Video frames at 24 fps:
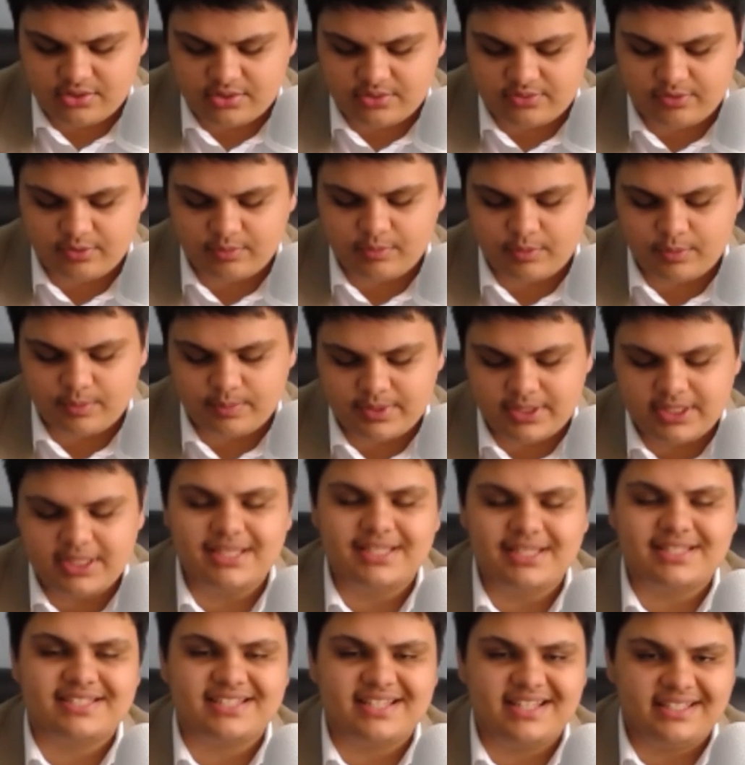from repeating
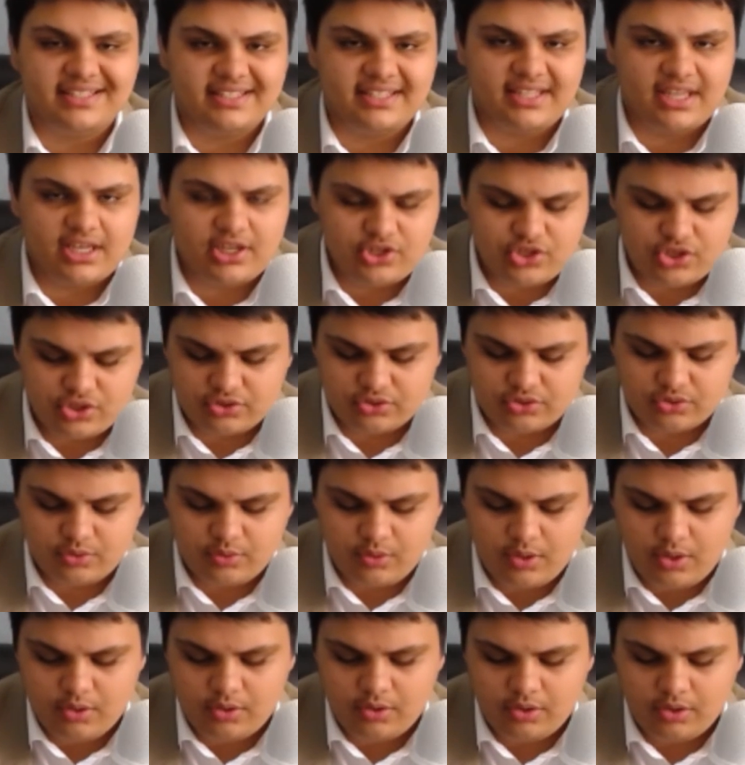its allegations.
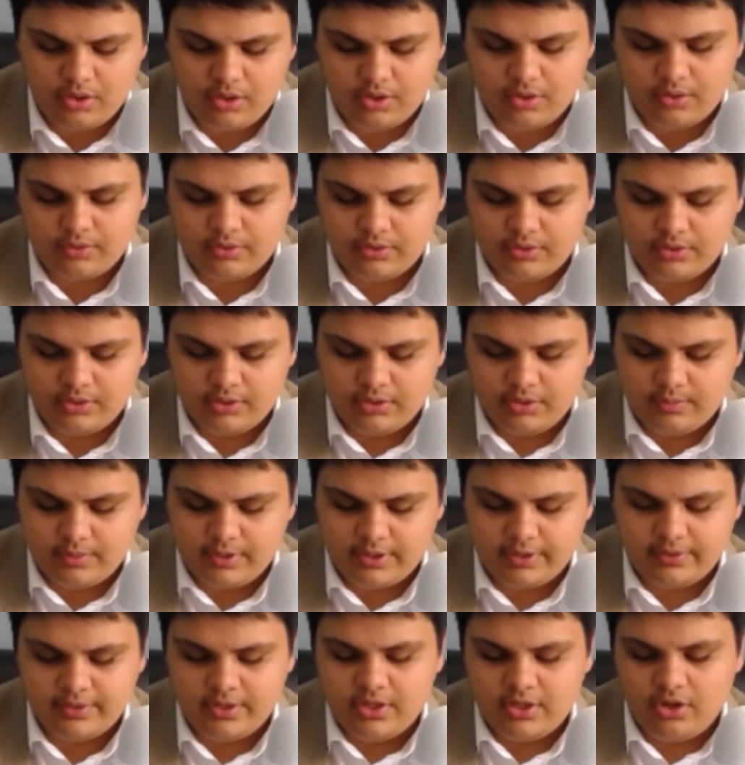Quote, oh,
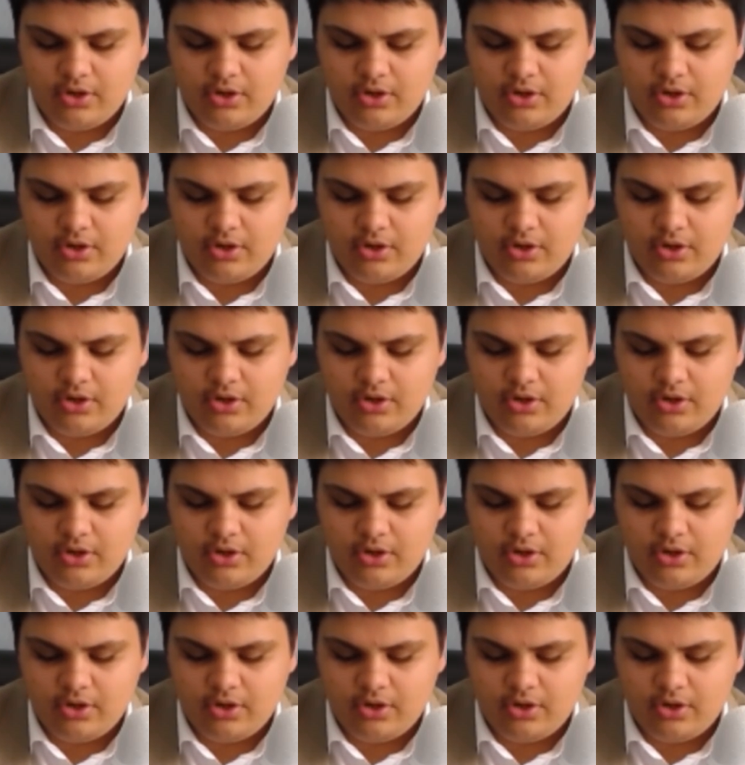wait.